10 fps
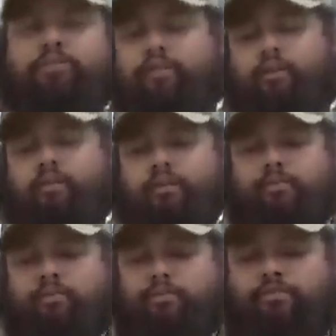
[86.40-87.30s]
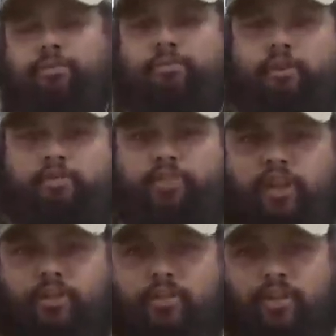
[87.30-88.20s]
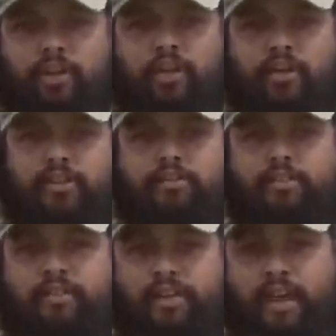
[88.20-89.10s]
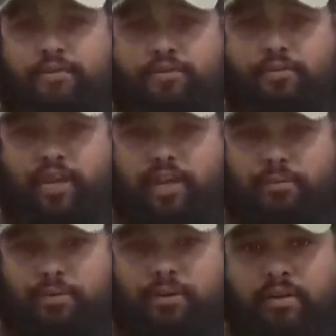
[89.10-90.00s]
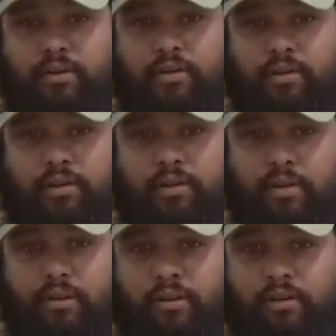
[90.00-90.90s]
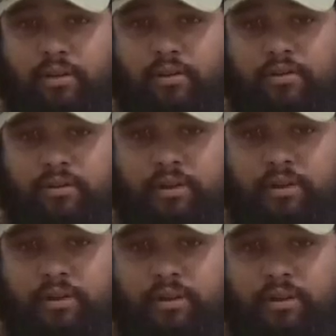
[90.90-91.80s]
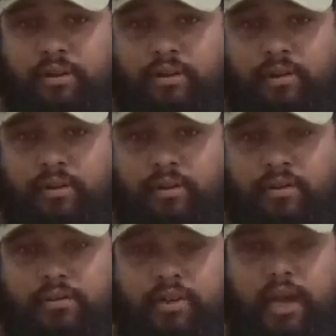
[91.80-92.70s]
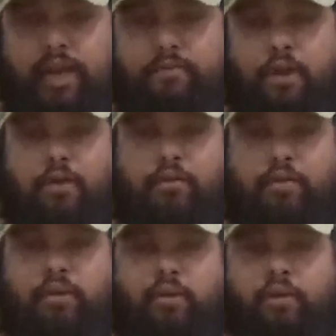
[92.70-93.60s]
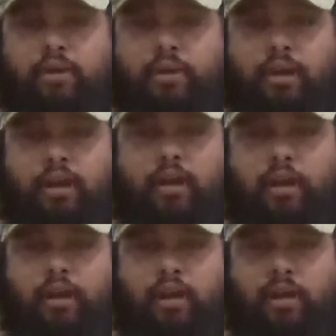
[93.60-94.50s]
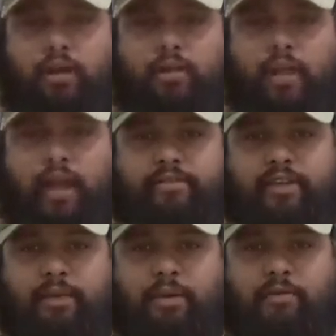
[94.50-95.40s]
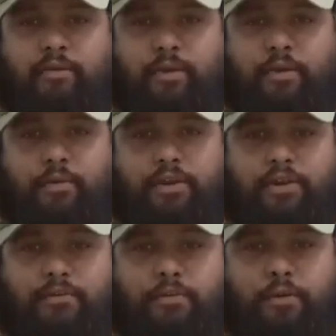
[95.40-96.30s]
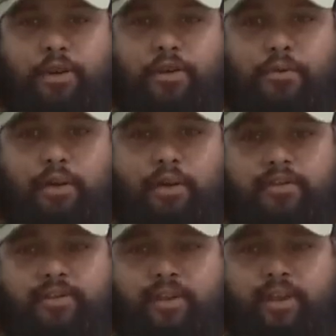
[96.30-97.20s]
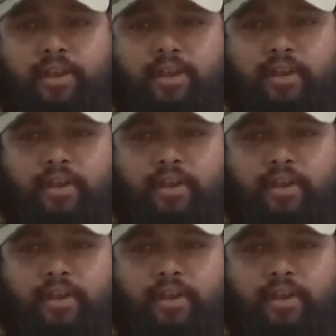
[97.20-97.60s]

of Sorrow, welcome to the Joys of Sorrow channel. This is the knife stream. Let's see. Did I vote? Last time I voted was the,